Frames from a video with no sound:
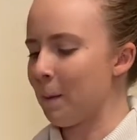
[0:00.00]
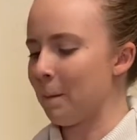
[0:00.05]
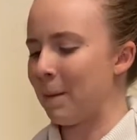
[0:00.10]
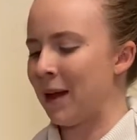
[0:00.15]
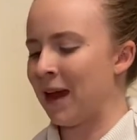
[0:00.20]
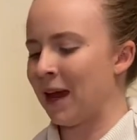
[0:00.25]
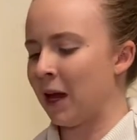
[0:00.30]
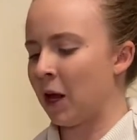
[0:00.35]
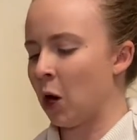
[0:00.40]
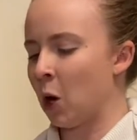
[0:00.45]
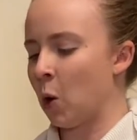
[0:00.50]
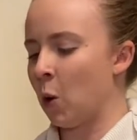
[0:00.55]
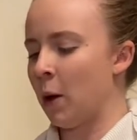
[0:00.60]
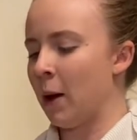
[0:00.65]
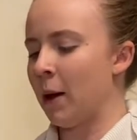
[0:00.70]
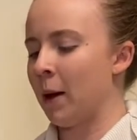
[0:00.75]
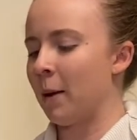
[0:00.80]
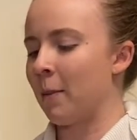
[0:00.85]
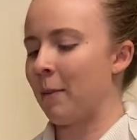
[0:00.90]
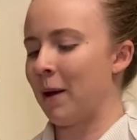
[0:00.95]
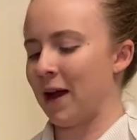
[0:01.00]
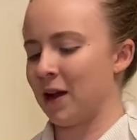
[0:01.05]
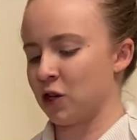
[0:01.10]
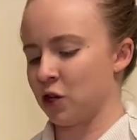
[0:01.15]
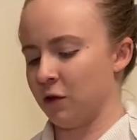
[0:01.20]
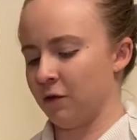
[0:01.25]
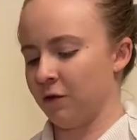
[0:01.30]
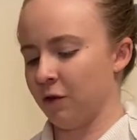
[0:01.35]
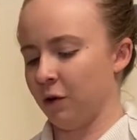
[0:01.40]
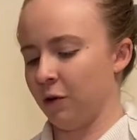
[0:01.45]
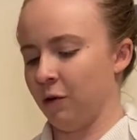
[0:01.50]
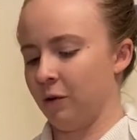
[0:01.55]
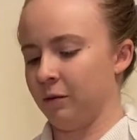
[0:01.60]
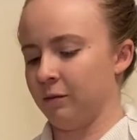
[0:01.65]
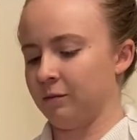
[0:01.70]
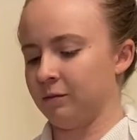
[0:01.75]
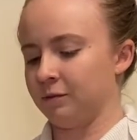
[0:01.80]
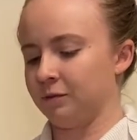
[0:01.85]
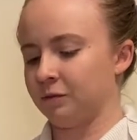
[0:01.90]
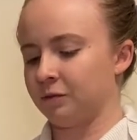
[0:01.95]
Mango, passion fruit,
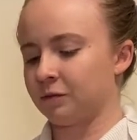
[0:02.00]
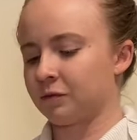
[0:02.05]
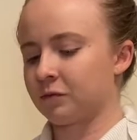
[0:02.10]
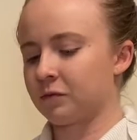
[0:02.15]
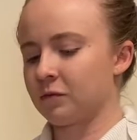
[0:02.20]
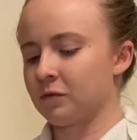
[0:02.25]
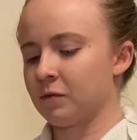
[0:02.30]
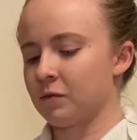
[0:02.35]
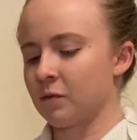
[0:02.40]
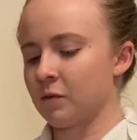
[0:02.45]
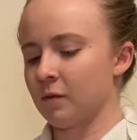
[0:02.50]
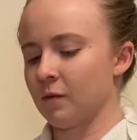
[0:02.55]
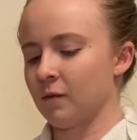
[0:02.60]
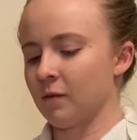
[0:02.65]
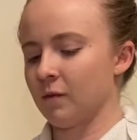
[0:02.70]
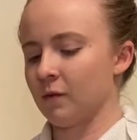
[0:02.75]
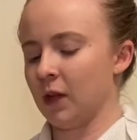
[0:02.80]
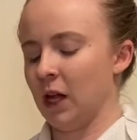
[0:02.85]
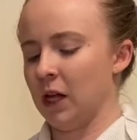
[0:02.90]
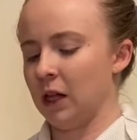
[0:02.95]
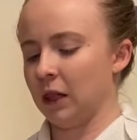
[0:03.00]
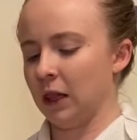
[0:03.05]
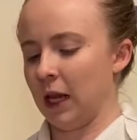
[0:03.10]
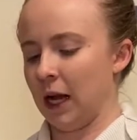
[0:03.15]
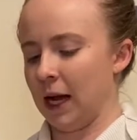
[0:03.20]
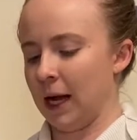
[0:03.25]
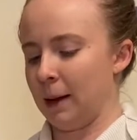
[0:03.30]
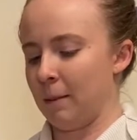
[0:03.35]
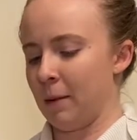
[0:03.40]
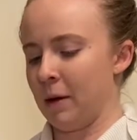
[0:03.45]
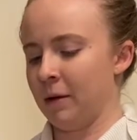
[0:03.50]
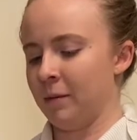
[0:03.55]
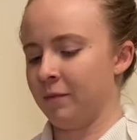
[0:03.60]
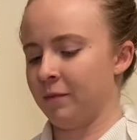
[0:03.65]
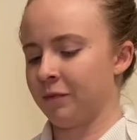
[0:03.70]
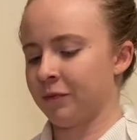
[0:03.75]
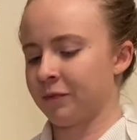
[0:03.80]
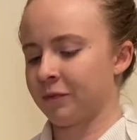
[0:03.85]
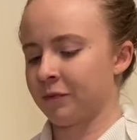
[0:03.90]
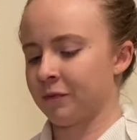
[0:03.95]
lime,
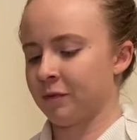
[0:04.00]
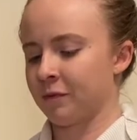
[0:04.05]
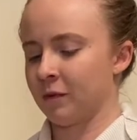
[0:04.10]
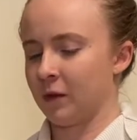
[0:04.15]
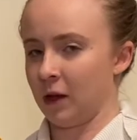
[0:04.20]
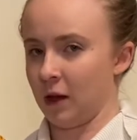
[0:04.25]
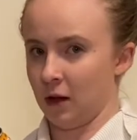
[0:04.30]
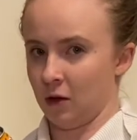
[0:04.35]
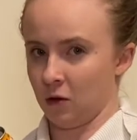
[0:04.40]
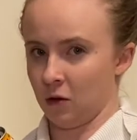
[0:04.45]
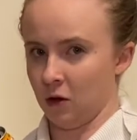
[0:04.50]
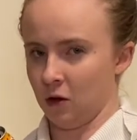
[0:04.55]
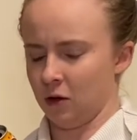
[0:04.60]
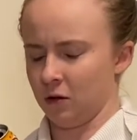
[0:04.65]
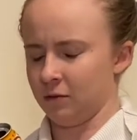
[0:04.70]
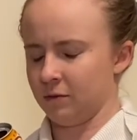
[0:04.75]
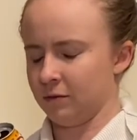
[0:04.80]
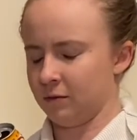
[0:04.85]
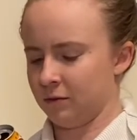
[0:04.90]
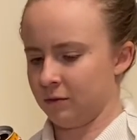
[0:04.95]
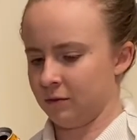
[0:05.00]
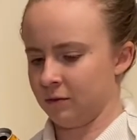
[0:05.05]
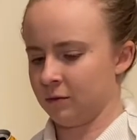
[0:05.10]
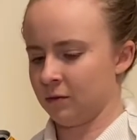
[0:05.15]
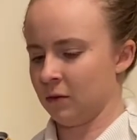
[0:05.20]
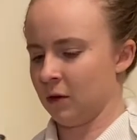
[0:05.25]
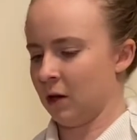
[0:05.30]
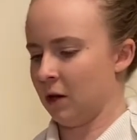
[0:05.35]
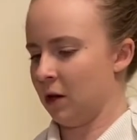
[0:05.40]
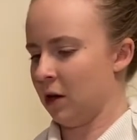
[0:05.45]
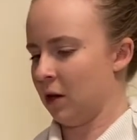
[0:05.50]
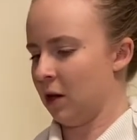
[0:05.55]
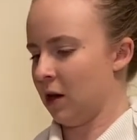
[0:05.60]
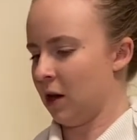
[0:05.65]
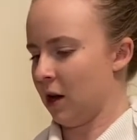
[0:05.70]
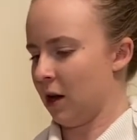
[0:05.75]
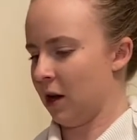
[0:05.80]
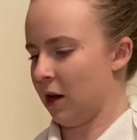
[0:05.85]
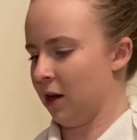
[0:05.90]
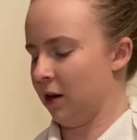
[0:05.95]
alcohol,
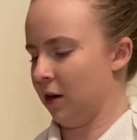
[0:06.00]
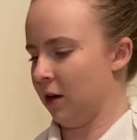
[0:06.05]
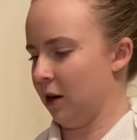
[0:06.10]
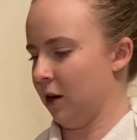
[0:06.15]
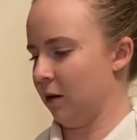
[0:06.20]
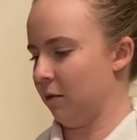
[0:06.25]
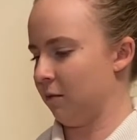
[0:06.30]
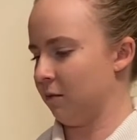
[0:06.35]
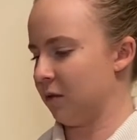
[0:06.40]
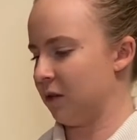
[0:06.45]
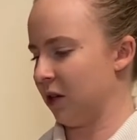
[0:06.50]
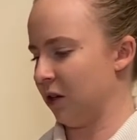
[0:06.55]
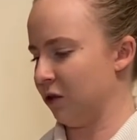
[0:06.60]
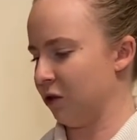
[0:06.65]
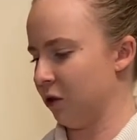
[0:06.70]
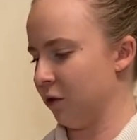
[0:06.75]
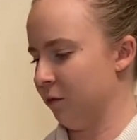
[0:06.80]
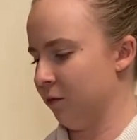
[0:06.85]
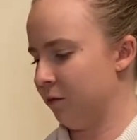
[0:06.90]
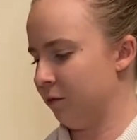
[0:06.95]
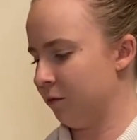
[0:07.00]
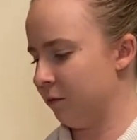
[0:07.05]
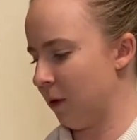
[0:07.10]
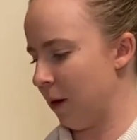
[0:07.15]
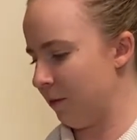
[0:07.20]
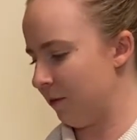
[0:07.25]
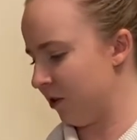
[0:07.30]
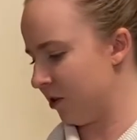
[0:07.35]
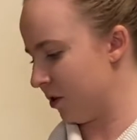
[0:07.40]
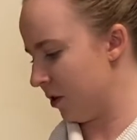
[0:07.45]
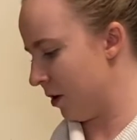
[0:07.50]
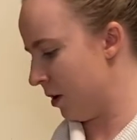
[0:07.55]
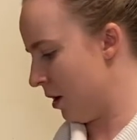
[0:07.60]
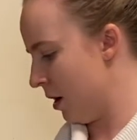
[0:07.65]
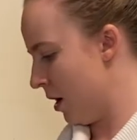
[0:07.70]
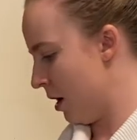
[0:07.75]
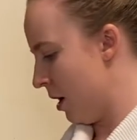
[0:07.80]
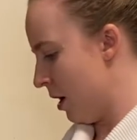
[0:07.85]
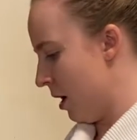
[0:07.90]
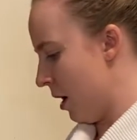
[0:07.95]
and seltzer, obviously.
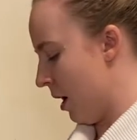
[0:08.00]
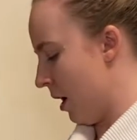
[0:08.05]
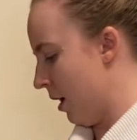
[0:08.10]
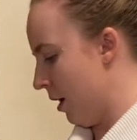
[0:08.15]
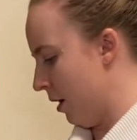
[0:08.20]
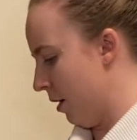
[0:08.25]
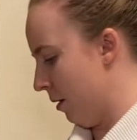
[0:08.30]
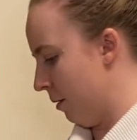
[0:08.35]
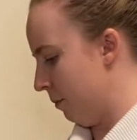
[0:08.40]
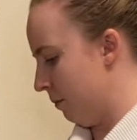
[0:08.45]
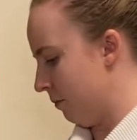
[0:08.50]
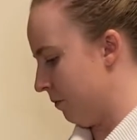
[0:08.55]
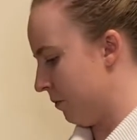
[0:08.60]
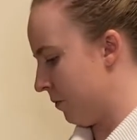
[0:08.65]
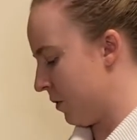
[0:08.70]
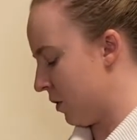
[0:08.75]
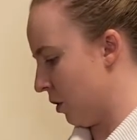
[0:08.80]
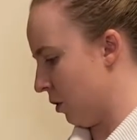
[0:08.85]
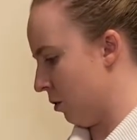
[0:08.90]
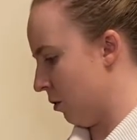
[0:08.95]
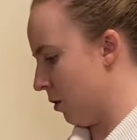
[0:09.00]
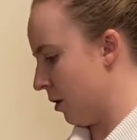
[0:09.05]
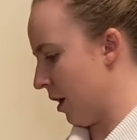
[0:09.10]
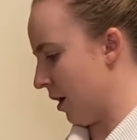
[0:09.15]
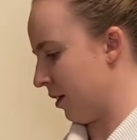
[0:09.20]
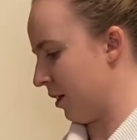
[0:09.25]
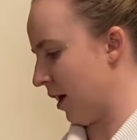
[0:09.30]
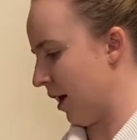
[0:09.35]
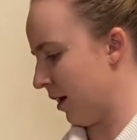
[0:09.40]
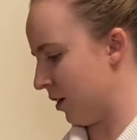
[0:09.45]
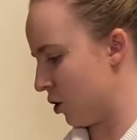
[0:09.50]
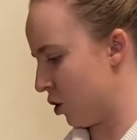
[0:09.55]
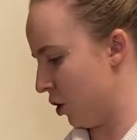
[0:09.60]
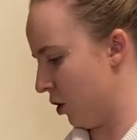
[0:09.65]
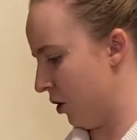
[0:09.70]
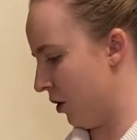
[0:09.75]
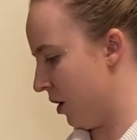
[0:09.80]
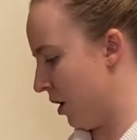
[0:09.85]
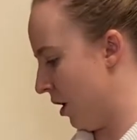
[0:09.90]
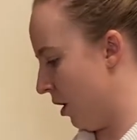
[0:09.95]
So got that
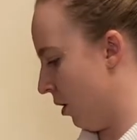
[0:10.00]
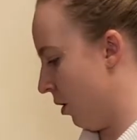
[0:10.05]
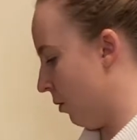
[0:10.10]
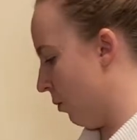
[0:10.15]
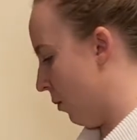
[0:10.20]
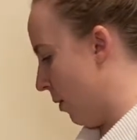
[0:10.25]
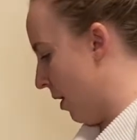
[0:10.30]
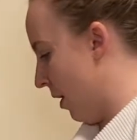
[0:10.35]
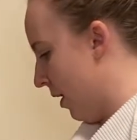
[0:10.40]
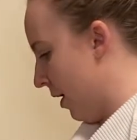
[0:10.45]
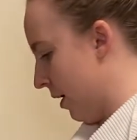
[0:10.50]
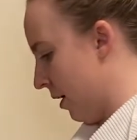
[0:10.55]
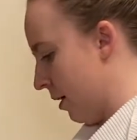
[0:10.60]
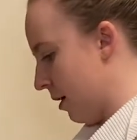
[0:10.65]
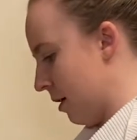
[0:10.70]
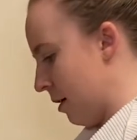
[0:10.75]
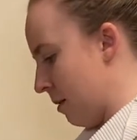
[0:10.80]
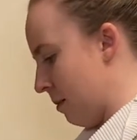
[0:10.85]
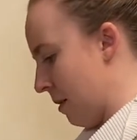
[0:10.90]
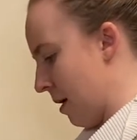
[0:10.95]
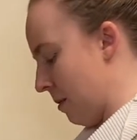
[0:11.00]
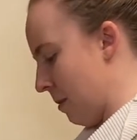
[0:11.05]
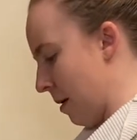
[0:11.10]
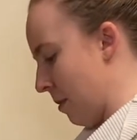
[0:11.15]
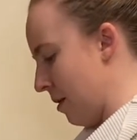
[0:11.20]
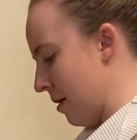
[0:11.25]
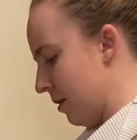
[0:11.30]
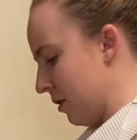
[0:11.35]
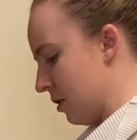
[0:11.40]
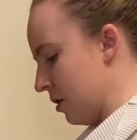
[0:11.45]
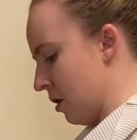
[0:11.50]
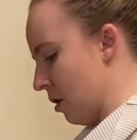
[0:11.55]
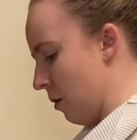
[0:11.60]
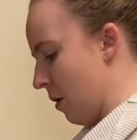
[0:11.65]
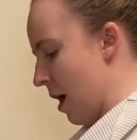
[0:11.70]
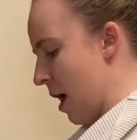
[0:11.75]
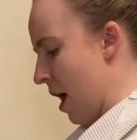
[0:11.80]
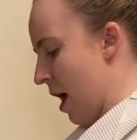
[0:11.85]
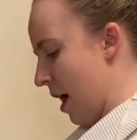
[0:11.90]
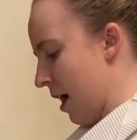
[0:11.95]
chilling here while I make my meal.
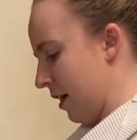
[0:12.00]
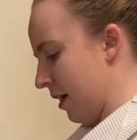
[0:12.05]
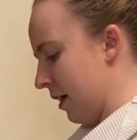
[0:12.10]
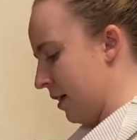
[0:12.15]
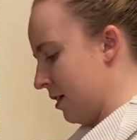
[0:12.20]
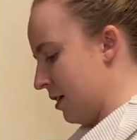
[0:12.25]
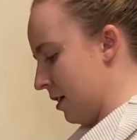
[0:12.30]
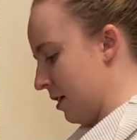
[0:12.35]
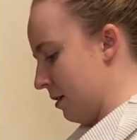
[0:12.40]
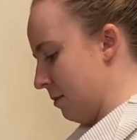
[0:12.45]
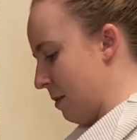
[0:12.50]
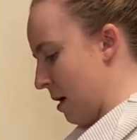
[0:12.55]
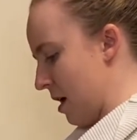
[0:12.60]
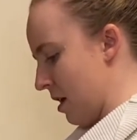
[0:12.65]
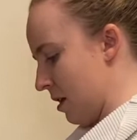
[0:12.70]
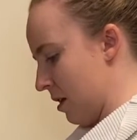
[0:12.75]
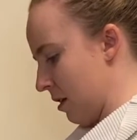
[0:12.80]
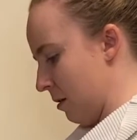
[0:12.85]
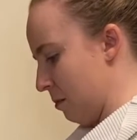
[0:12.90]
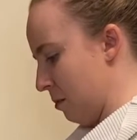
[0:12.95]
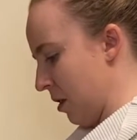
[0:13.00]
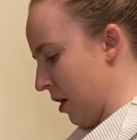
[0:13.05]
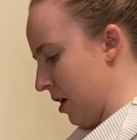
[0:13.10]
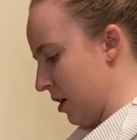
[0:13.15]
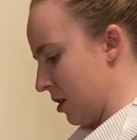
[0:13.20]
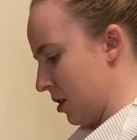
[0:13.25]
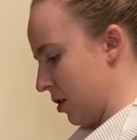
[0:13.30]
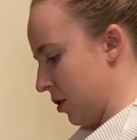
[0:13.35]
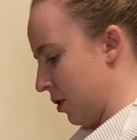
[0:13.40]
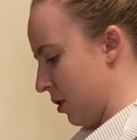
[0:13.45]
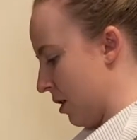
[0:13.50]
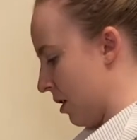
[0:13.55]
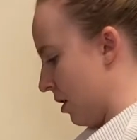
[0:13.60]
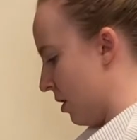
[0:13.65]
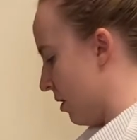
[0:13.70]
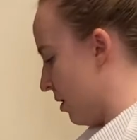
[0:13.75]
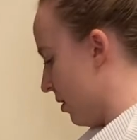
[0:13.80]
So I like to make the plates look